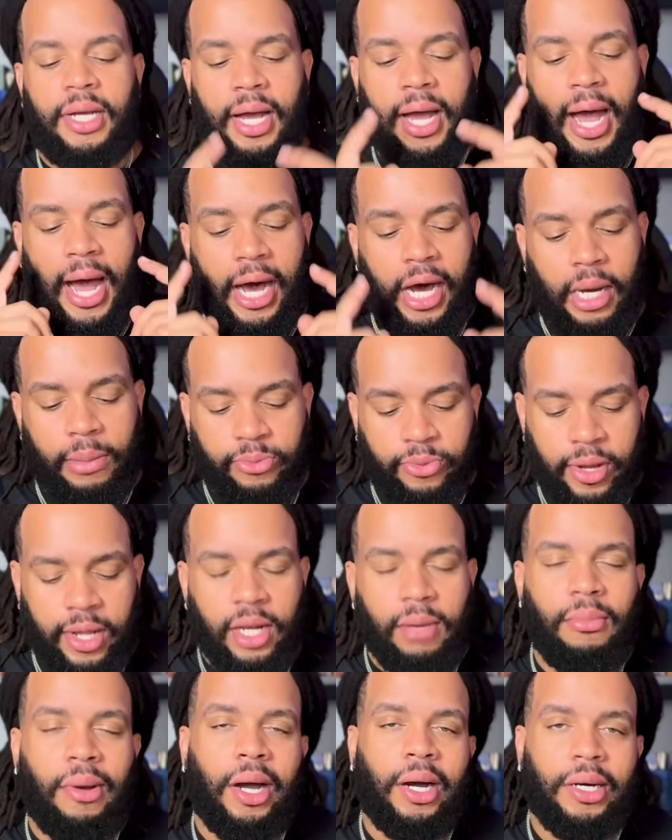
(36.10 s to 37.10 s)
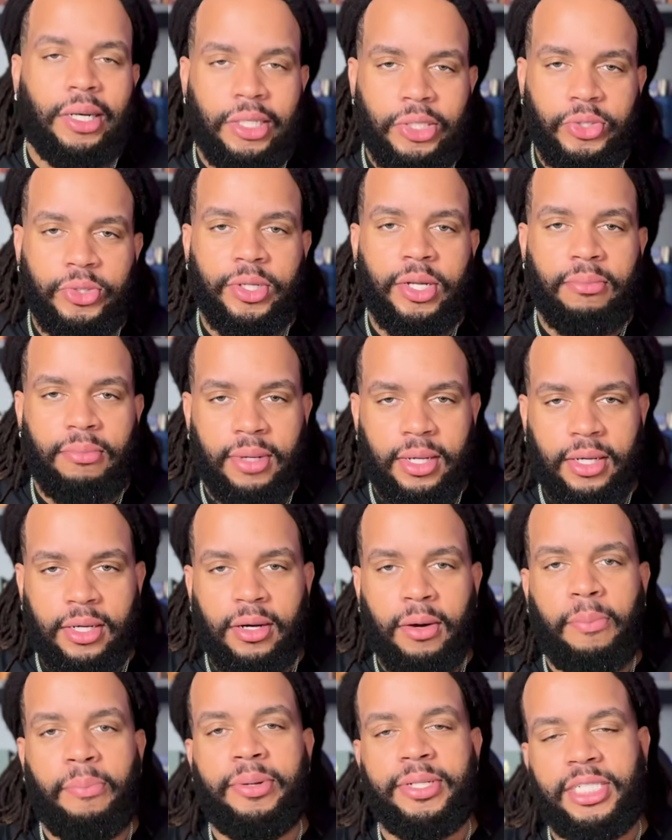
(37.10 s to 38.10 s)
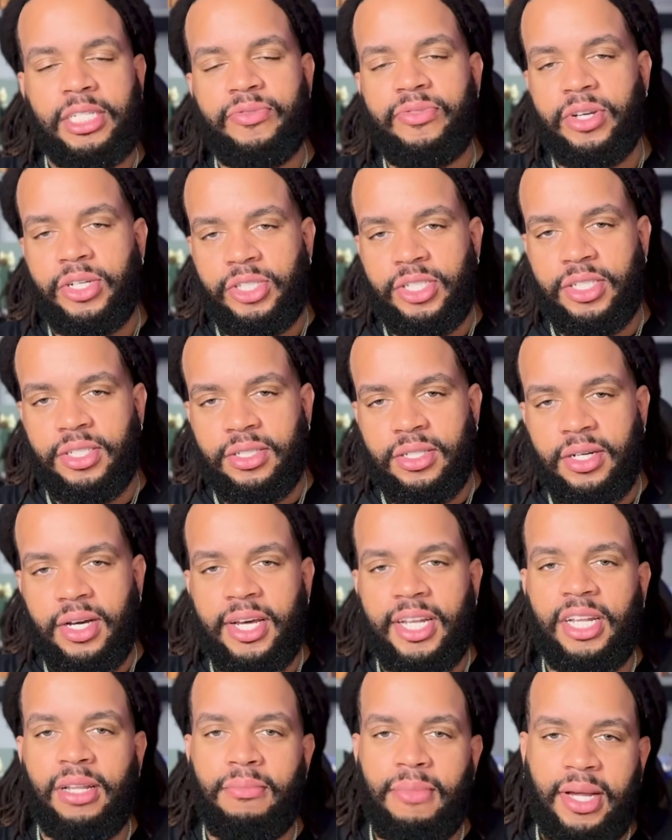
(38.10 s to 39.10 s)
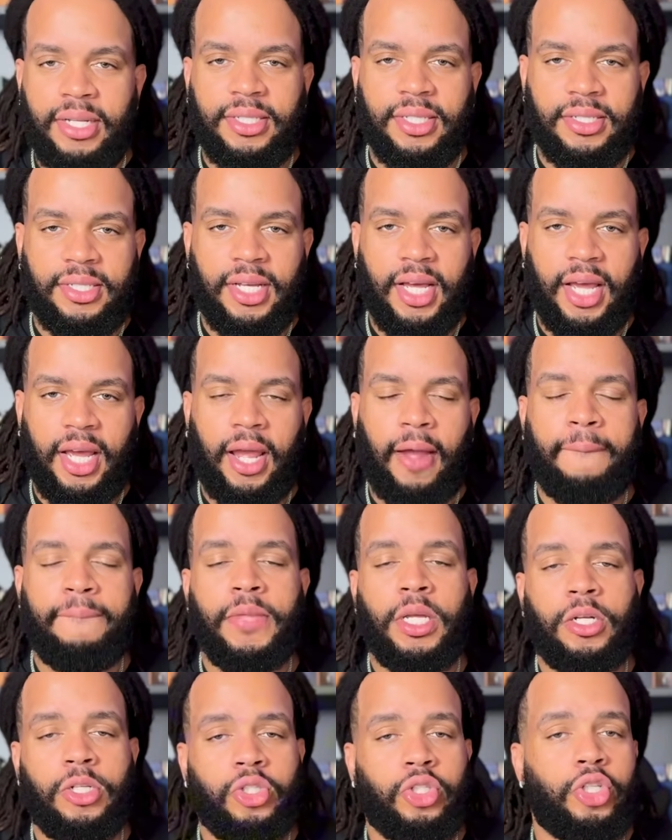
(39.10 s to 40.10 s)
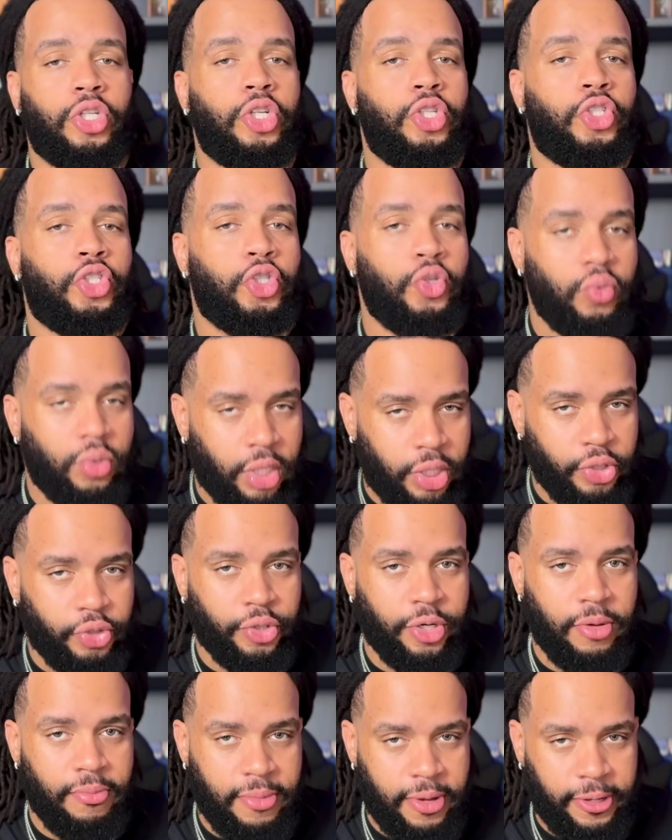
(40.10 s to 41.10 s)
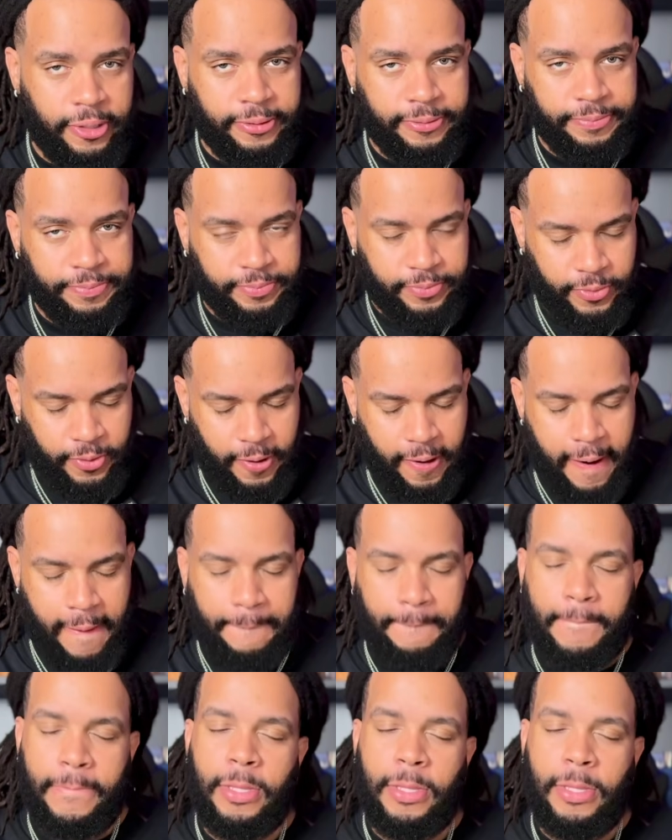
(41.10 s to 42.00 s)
I upgraded my 100 ml Pacific Chill and L'Immensité to the 200 ml, right?